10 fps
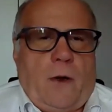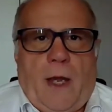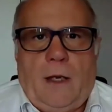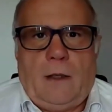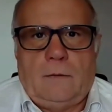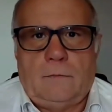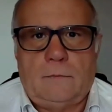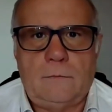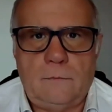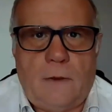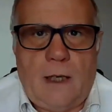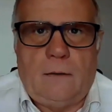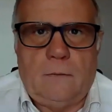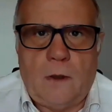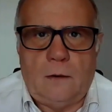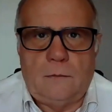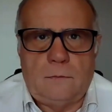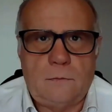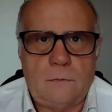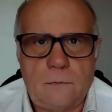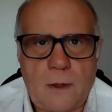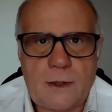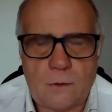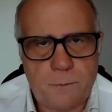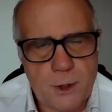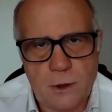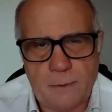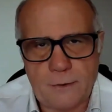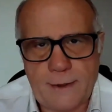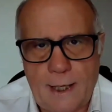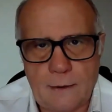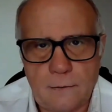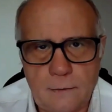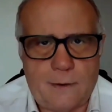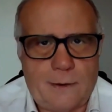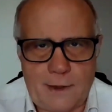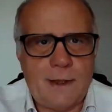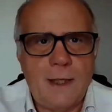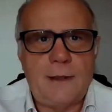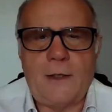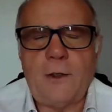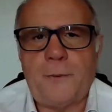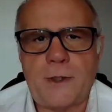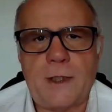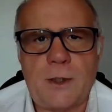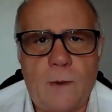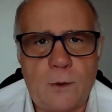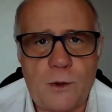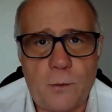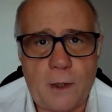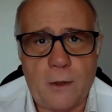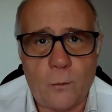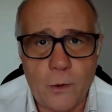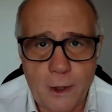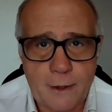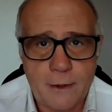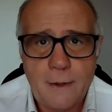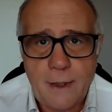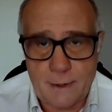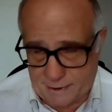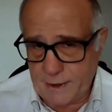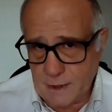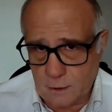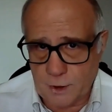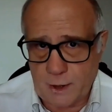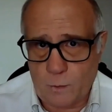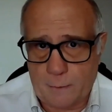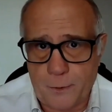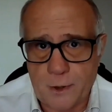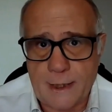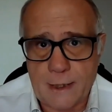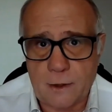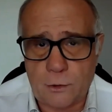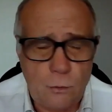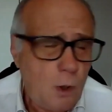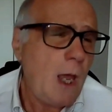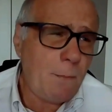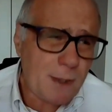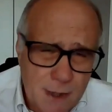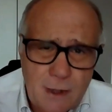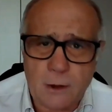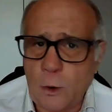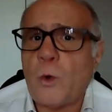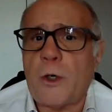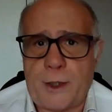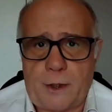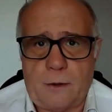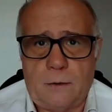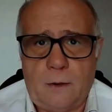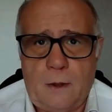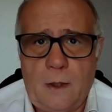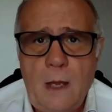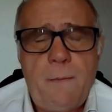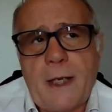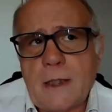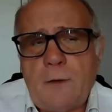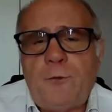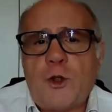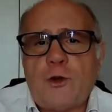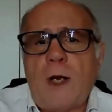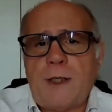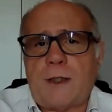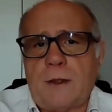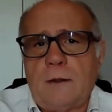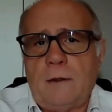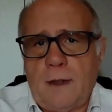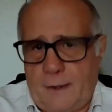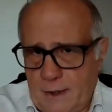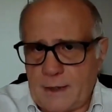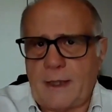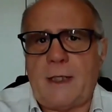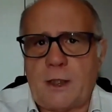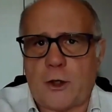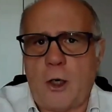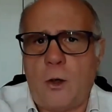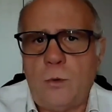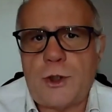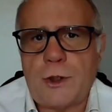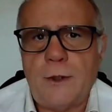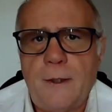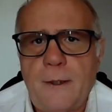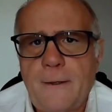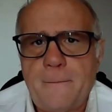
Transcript: Okay, well, what's so special about that? The other person is the one who's doing all the work. It's easy to say what a person has to do, but still it works. Because if you trust, in this case, your coach,